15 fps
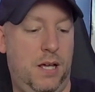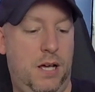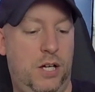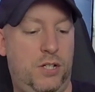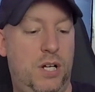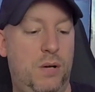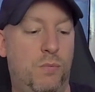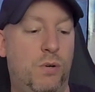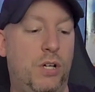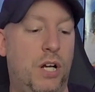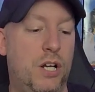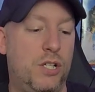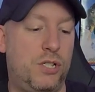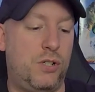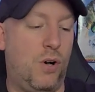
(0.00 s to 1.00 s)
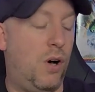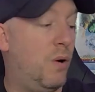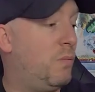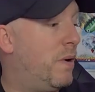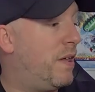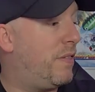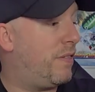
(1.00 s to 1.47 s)
Actually, we're going to
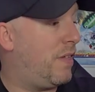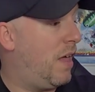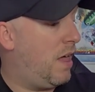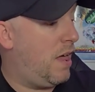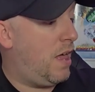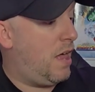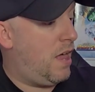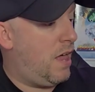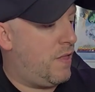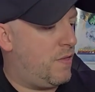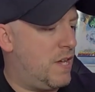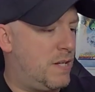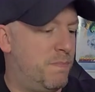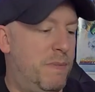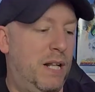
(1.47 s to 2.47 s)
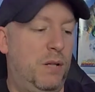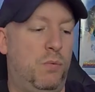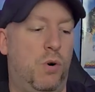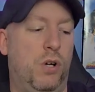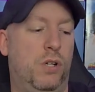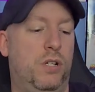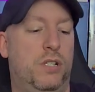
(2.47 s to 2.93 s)
start with this middle
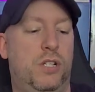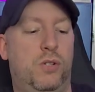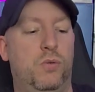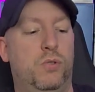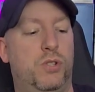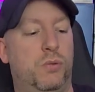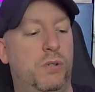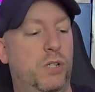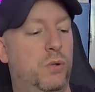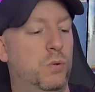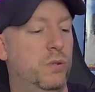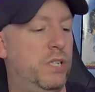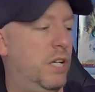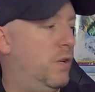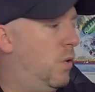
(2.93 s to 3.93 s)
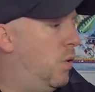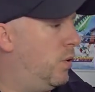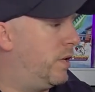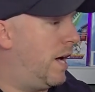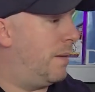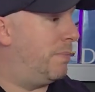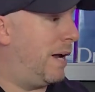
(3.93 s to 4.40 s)
one, so it goes in order.